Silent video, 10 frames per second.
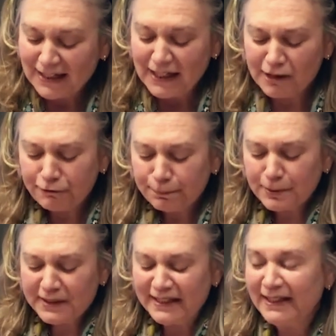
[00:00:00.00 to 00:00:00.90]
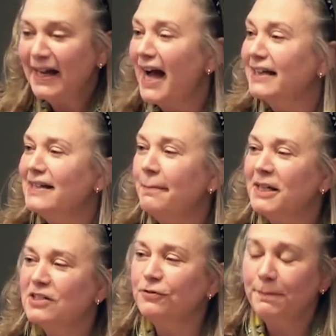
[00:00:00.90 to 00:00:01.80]
IFPRI
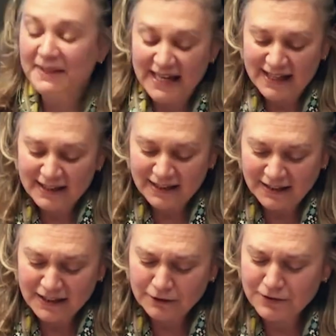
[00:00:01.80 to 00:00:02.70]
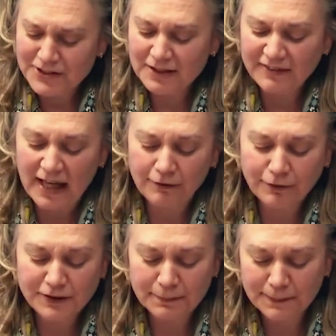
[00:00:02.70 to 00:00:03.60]
academics from Yale and the University of
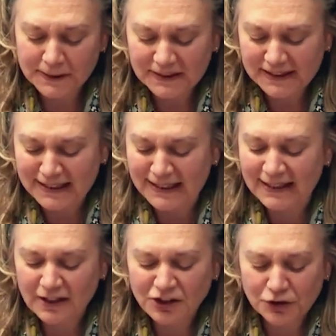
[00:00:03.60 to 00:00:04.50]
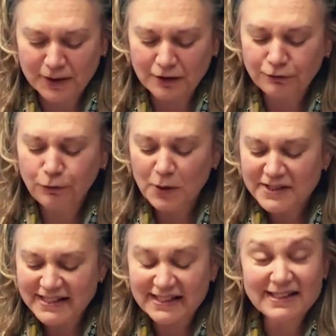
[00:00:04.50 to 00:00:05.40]
California, Berkeley joined
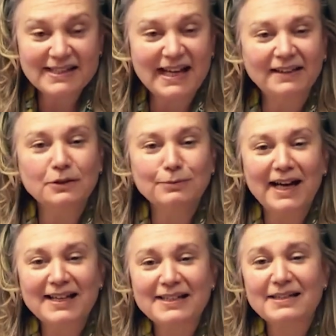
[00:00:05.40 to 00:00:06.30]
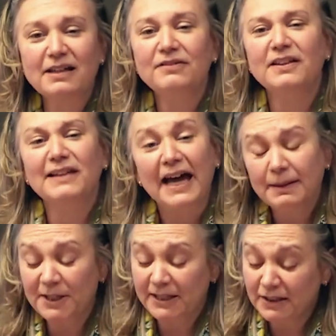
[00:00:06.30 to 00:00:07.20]
forces, and the rest of the Latin
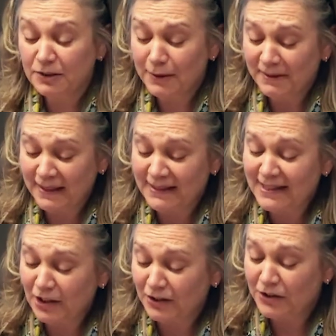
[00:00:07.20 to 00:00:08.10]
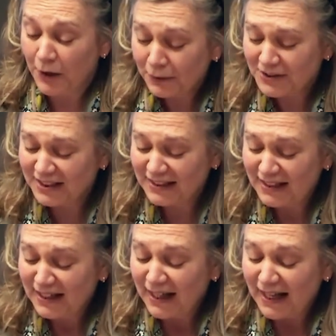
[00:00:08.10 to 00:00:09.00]
American Caribbean took note.
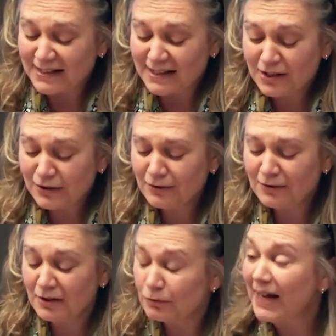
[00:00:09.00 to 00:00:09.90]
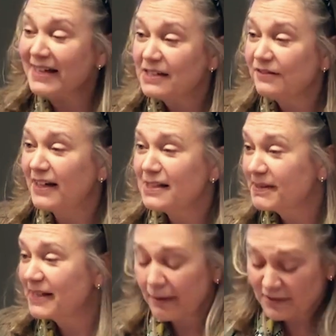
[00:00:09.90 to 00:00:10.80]
And soon the rest of us,
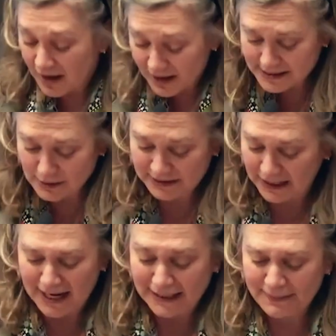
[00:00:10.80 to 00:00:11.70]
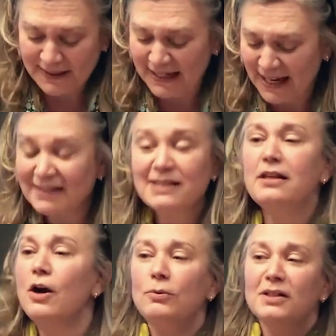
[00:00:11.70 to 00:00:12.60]
because I was also at the IDB, and
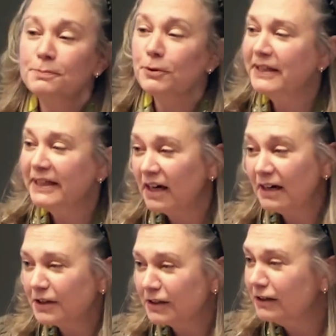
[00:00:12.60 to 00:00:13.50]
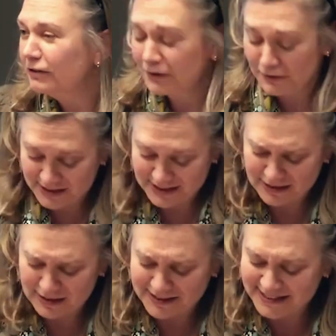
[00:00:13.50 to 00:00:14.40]
so was Marie Garter, who's
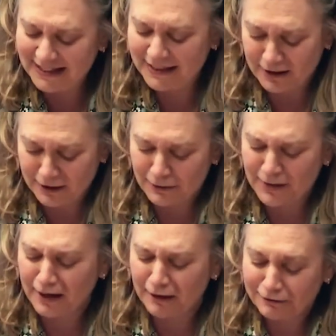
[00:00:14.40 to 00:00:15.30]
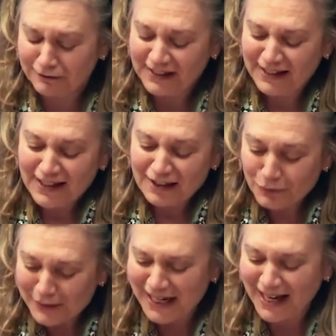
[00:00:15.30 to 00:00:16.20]
the CEO of
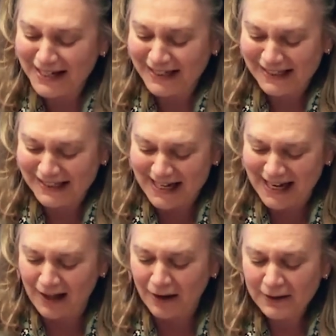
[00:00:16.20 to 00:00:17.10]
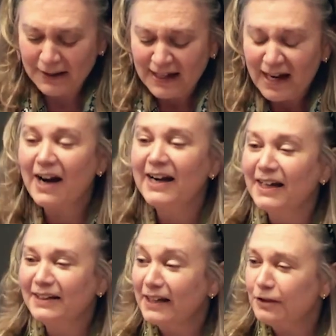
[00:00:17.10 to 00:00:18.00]
3IE now,
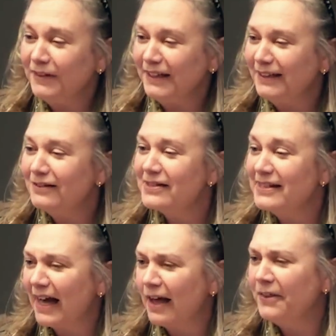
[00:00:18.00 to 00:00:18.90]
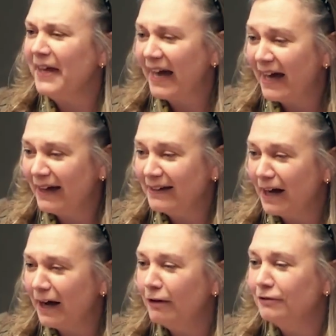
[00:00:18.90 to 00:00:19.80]
Ariana Legovini, who's now the head
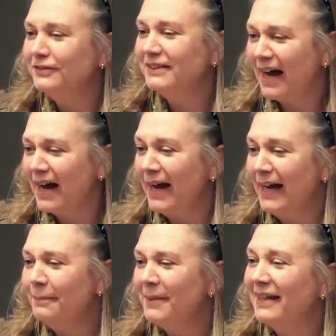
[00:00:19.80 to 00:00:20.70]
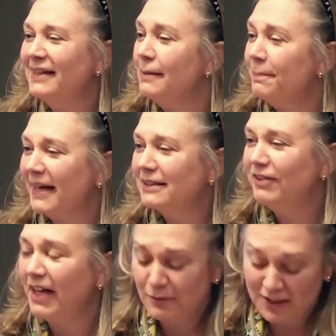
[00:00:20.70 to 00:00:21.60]
of DIME and the Impact
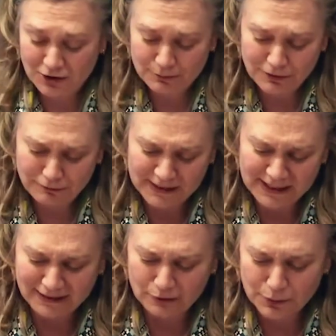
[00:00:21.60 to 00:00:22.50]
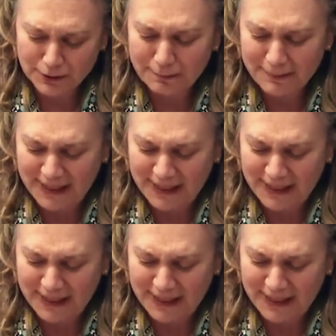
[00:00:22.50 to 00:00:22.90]
Evaluation Movement at the World